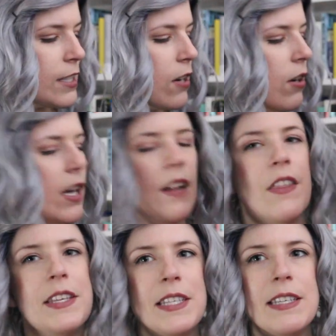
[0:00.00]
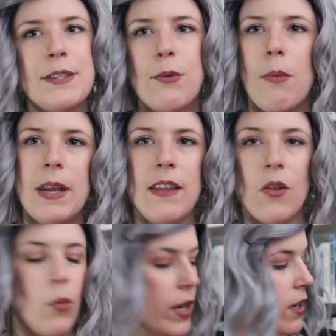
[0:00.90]
So this is The Woman in
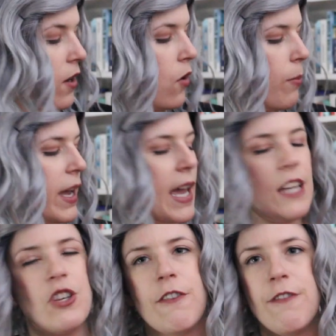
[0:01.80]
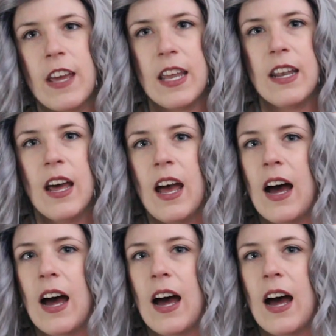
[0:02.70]
the Window by A.J. Finn.